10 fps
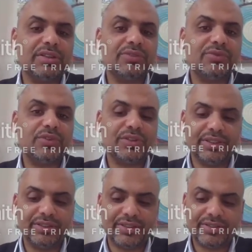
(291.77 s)
not for
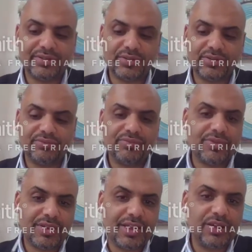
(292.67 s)
dentists, so
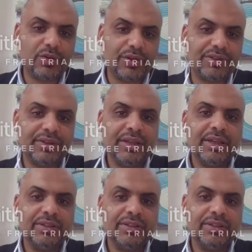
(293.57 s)
they know it.